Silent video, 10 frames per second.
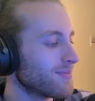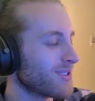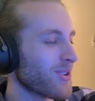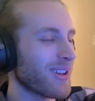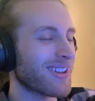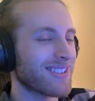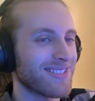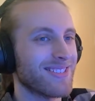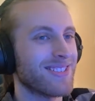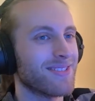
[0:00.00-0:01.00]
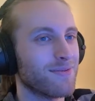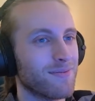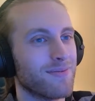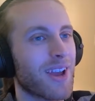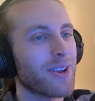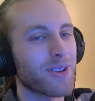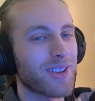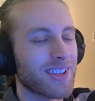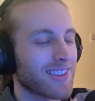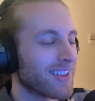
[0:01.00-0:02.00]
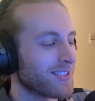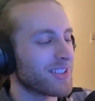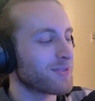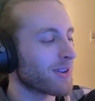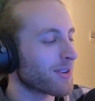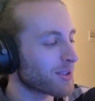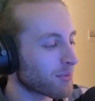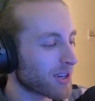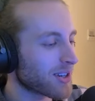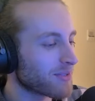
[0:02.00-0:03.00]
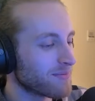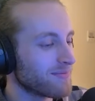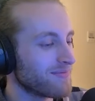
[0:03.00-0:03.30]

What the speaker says: So yeah, I knew you'd like that, so that's why I wanted to bring it up.